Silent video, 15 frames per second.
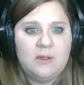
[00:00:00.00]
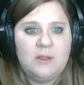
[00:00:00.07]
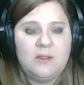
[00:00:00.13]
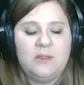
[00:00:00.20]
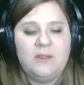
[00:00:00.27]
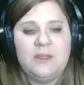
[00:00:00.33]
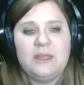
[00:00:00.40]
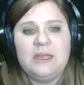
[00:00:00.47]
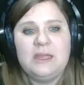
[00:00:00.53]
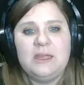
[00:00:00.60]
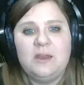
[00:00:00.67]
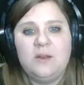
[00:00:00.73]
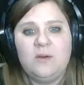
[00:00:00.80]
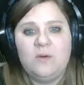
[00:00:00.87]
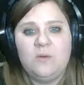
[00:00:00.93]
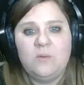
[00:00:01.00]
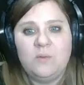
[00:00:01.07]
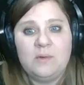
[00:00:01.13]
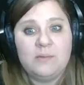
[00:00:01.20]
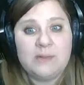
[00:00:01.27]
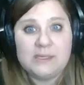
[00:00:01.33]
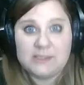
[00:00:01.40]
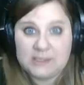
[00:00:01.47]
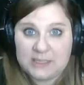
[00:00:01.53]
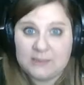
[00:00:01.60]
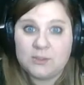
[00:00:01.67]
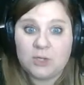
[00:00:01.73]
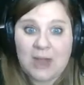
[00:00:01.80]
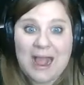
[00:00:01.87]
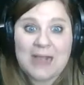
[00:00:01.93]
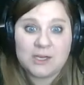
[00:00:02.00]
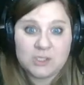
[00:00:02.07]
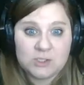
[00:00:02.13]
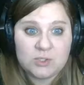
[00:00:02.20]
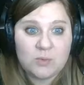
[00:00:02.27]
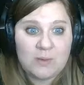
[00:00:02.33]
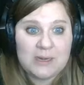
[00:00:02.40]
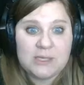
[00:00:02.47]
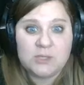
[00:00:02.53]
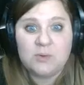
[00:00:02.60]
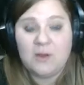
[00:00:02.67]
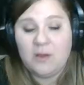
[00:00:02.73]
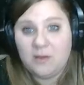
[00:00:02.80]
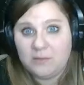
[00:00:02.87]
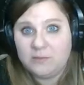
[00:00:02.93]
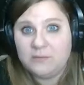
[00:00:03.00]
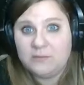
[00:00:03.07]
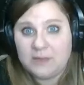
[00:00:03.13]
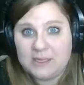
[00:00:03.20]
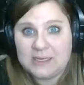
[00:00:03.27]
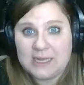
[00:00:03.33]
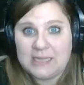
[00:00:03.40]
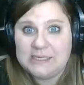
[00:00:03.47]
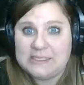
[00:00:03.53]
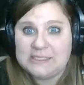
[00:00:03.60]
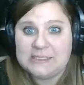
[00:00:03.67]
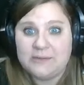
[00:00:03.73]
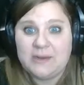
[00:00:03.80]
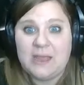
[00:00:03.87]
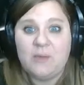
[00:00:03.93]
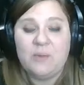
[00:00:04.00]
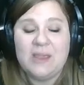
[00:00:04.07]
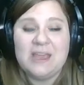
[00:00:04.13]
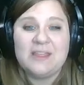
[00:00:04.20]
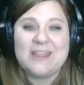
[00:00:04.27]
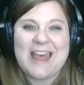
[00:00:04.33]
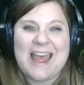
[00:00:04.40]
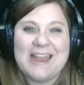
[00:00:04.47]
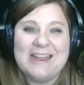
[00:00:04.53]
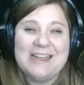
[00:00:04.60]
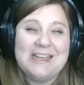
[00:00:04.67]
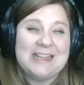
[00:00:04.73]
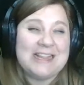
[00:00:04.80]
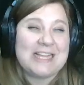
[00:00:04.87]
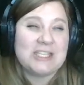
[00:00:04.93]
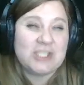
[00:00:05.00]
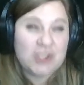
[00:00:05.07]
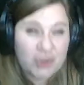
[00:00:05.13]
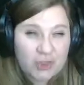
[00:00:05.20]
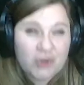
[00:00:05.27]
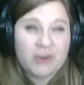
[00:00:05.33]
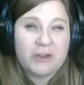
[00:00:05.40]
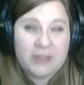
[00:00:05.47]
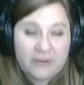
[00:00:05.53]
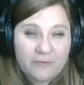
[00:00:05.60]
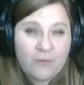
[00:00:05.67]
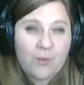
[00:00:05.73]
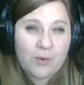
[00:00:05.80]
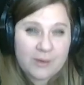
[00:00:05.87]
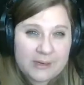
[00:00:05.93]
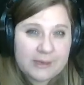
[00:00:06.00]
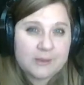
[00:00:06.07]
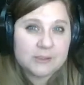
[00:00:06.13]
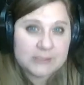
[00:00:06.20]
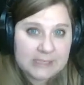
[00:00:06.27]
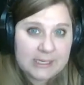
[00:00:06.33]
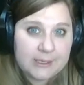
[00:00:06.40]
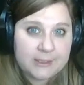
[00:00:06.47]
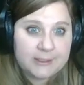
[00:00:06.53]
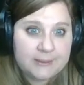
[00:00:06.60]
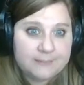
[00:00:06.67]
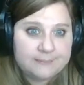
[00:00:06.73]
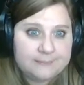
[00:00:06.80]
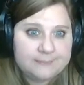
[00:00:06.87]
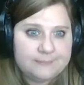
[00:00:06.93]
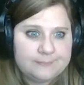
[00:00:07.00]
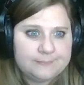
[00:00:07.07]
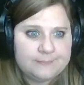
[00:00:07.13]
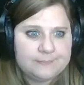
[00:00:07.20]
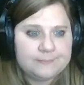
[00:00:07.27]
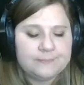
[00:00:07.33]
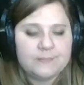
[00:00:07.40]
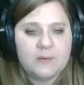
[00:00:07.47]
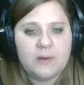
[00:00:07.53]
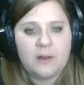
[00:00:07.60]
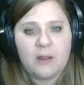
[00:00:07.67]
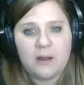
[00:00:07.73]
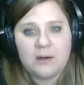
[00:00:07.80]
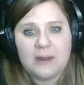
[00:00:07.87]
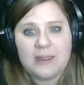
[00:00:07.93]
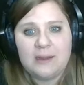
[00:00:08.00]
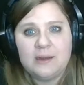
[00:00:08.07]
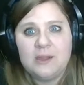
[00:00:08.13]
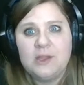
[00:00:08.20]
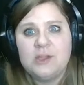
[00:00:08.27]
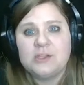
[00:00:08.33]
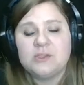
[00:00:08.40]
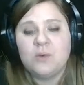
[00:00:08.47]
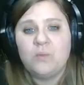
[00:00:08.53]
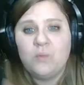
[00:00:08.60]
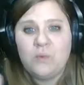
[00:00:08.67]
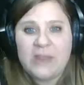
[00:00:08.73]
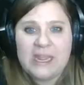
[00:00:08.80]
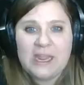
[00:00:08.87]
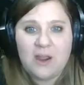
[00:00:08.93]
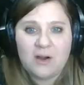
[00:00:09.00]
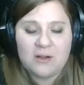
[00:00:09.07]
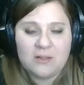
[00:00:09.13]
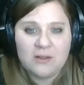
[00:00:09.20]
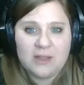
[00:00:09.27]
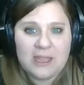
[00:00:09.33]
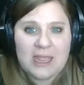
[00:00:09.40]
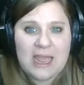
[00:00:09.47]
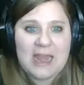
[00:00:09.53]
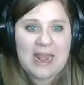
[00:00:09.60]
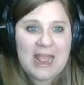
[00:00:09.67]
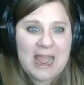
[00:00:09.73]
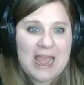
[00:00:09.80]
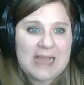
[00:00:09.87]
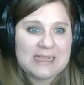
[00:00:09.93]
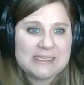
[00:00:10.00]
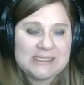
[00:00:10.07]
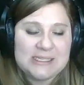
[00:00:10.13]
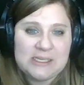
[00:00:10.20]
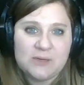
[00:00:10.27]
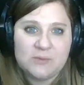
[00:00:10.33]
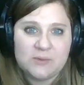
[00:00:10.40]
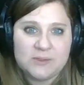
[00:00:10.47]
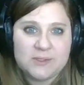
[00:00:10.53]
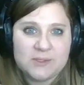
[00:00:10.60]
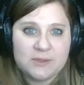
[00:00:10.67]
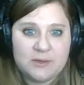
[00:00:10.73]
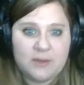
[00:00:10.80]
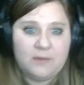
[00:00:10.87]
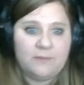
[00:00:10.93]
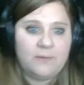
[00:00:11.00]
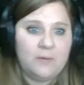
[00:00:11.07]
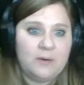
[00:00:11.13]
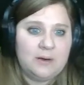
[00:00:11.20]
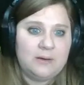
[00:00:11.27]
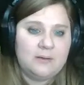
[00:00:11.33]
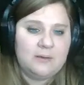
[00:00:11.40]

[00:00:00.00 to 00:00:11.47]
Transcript: then when we subtract 2012 and 1978, we get that. That's 34 years later. All right, so we are looking at x equals 34.